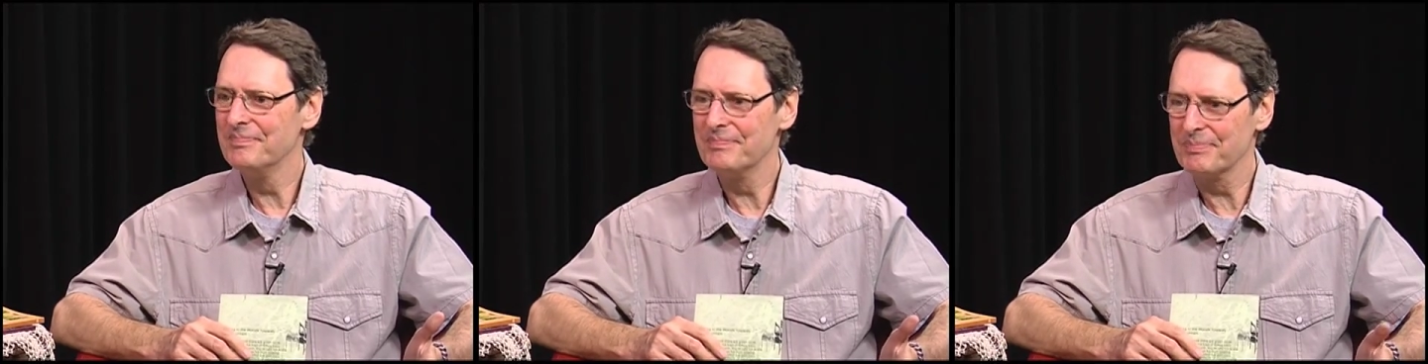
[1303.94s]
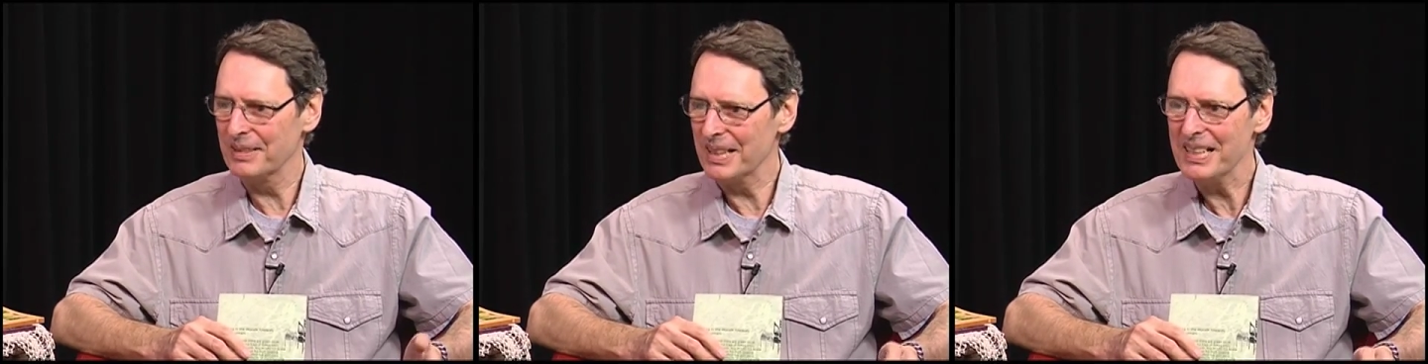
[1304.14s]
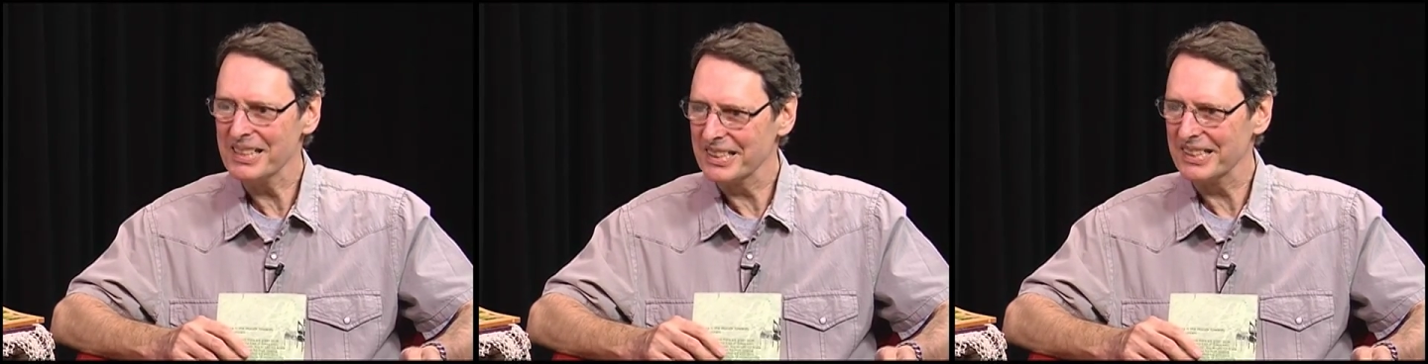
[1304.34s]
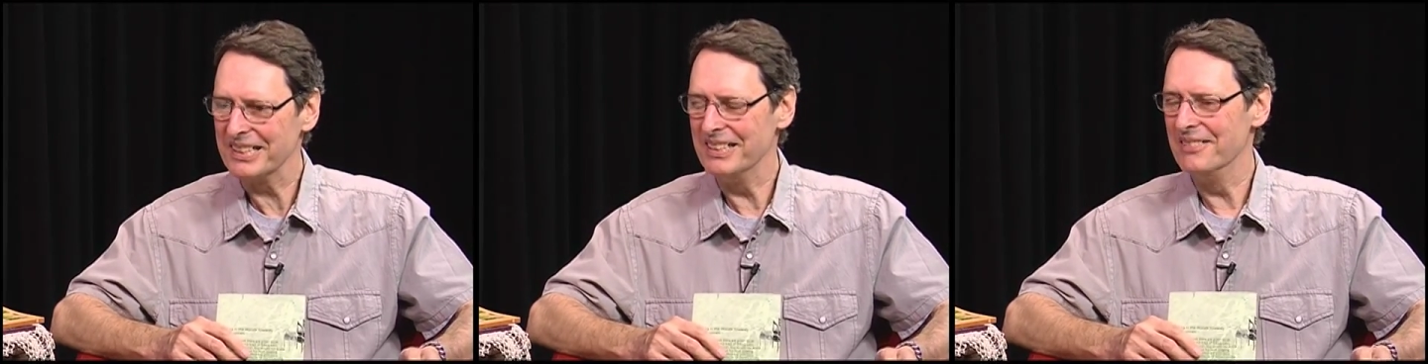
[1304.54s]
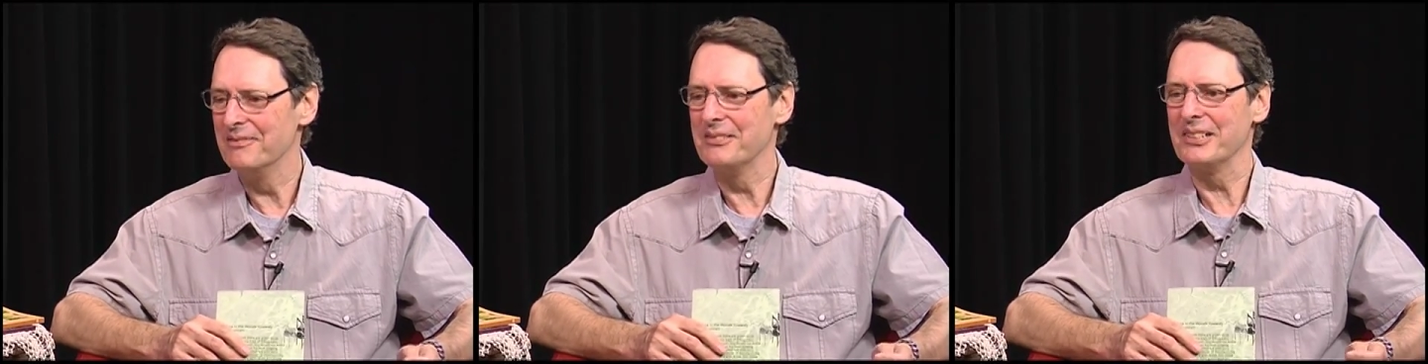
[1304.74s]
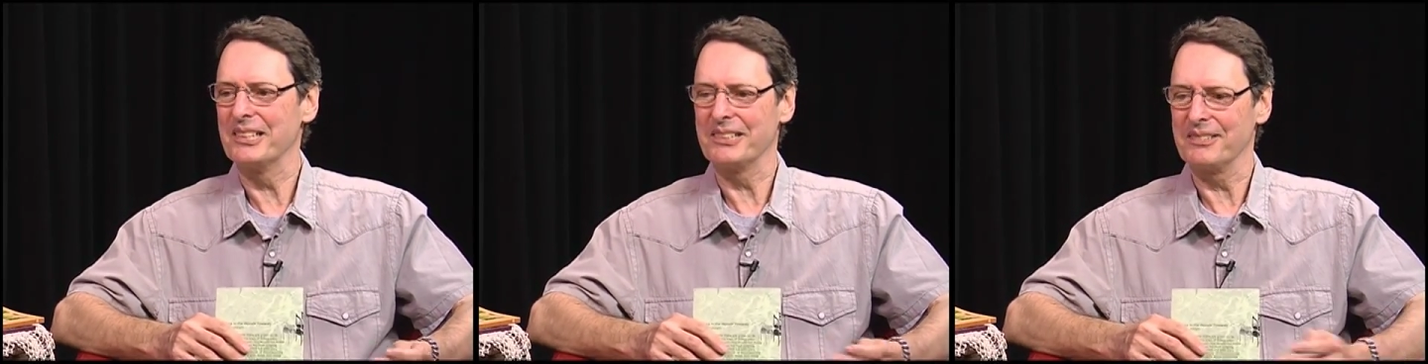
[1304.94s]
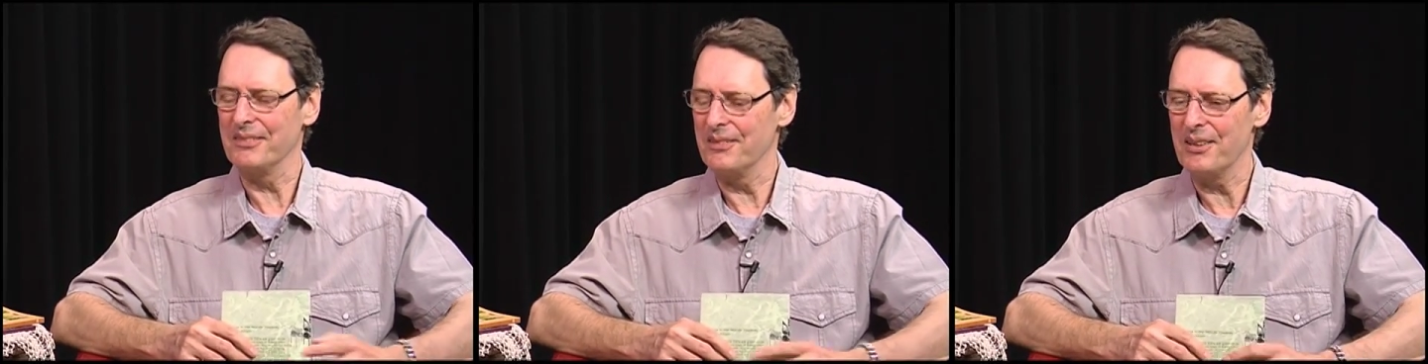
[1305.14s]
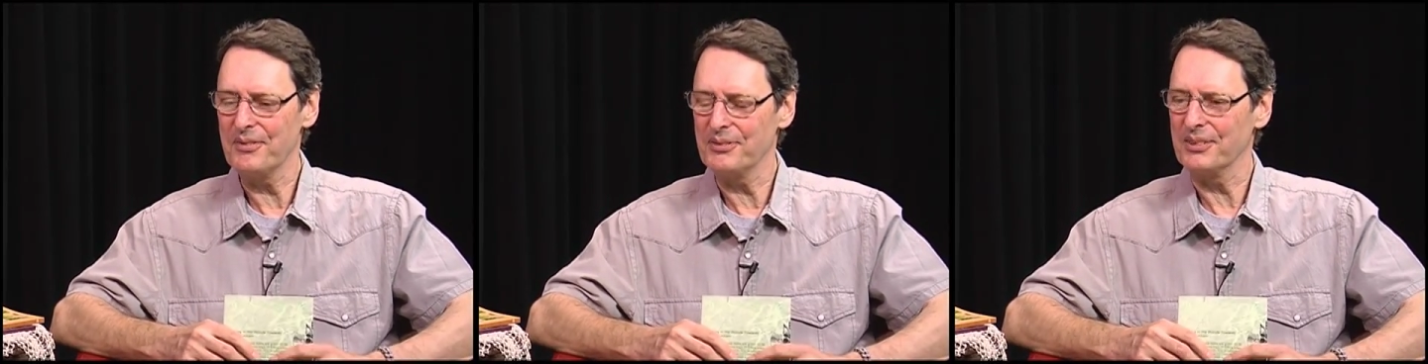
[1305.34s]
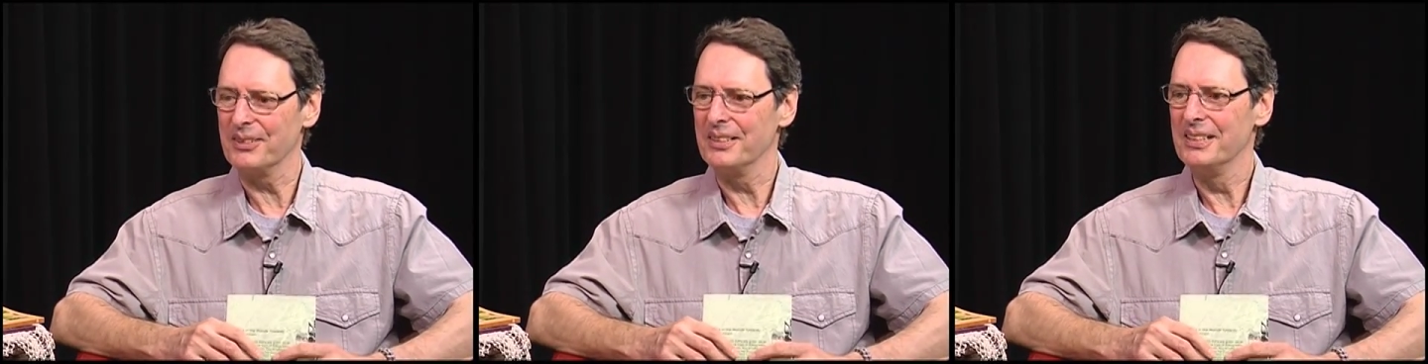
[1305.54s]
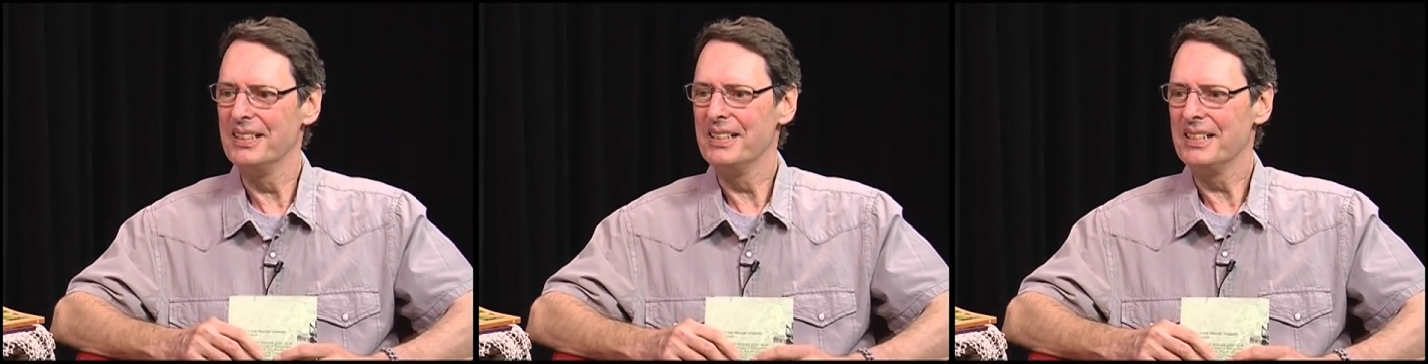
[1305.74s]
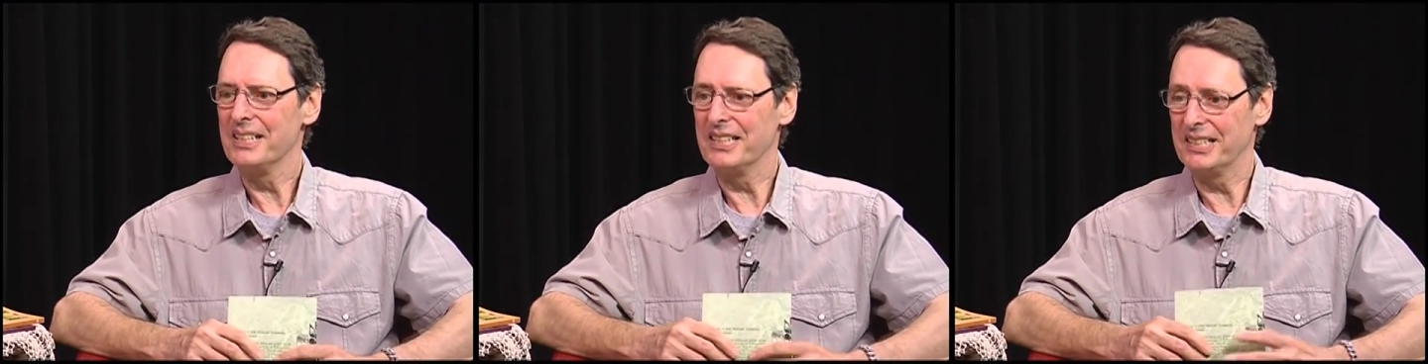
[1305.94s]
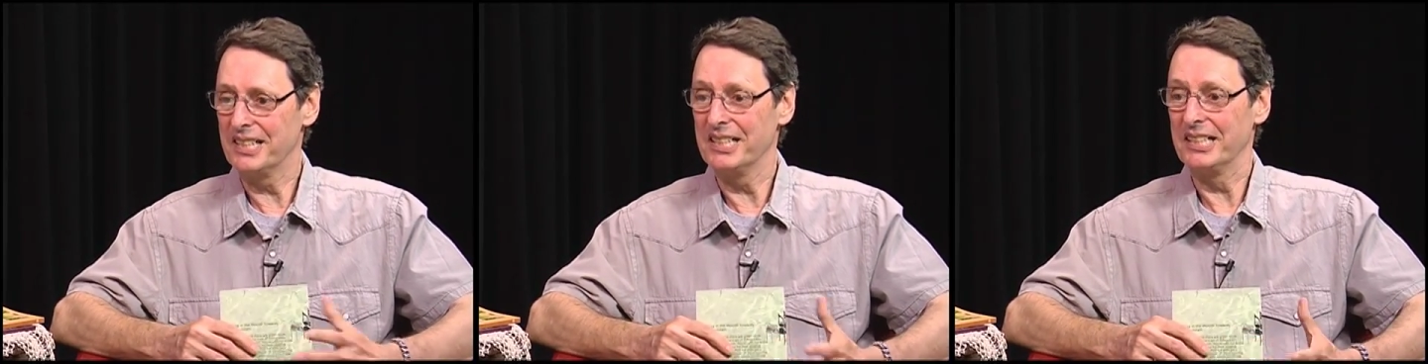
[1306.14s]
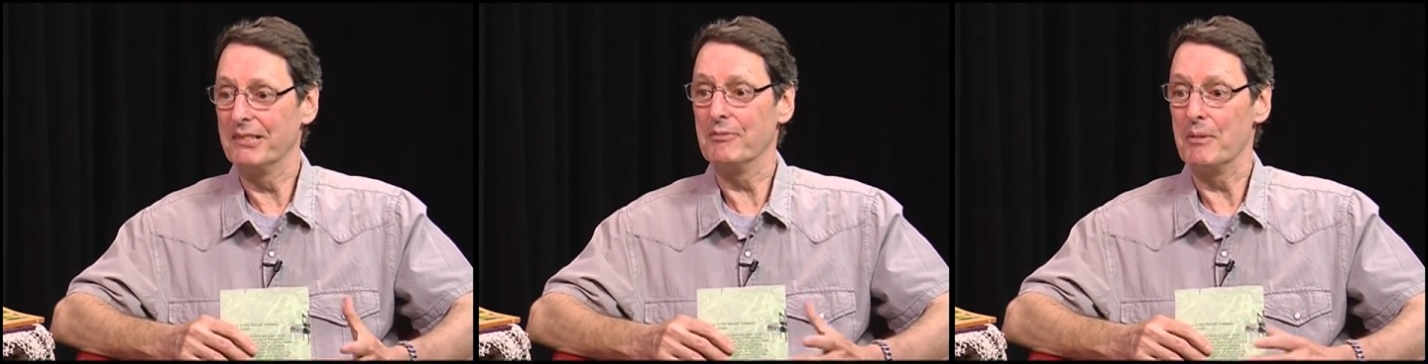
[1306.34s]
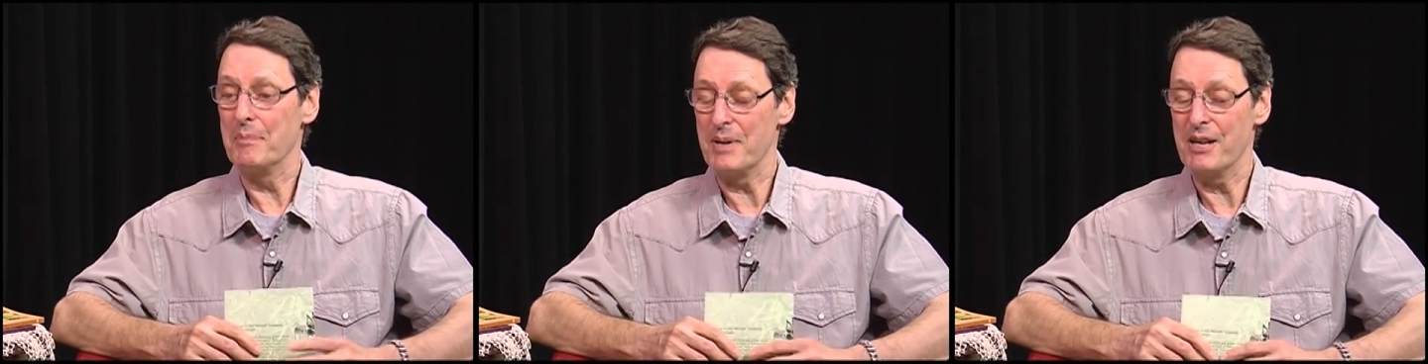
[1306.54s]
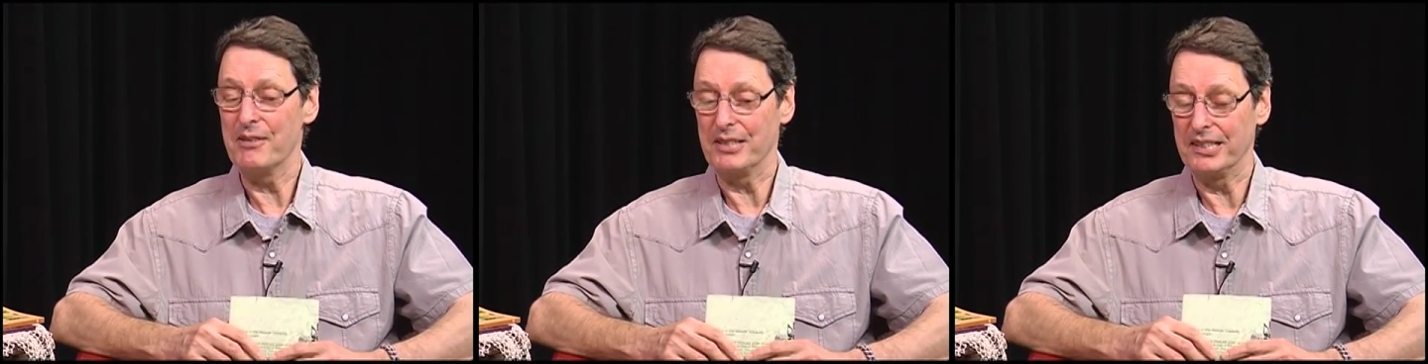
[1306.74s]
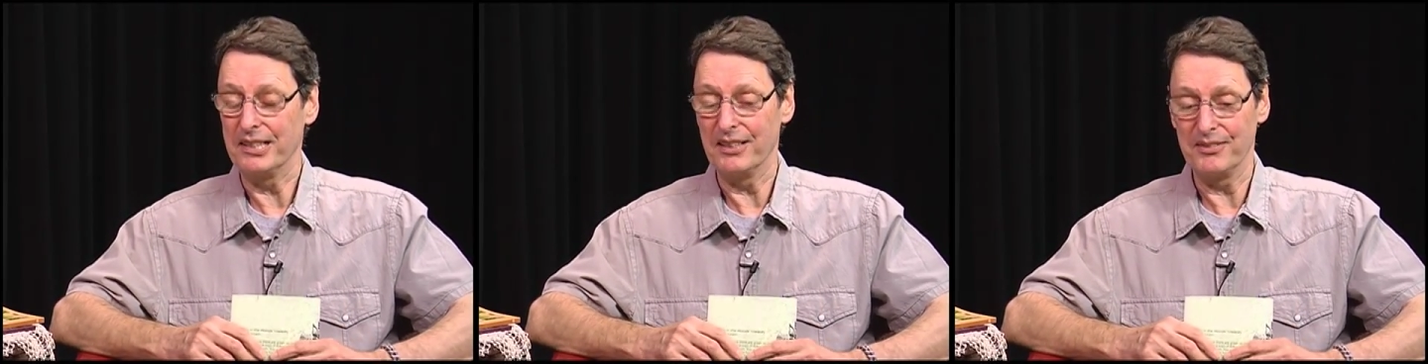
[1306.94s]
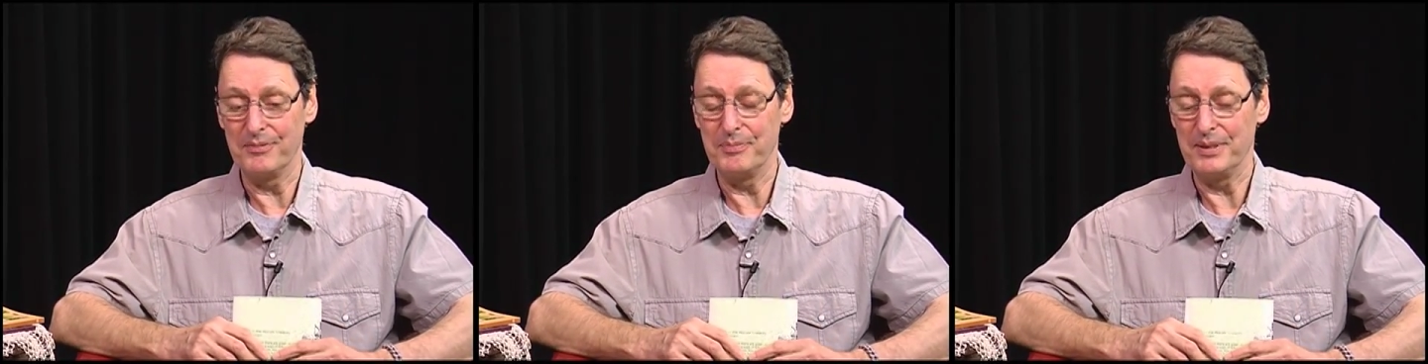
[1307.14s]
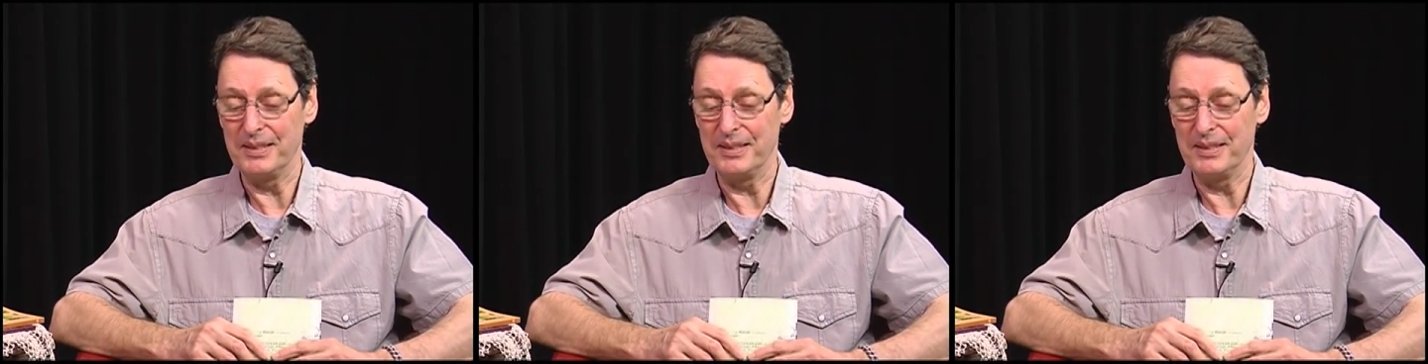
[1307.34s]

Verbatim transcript: place, and it was just awful. It's since repaired itself.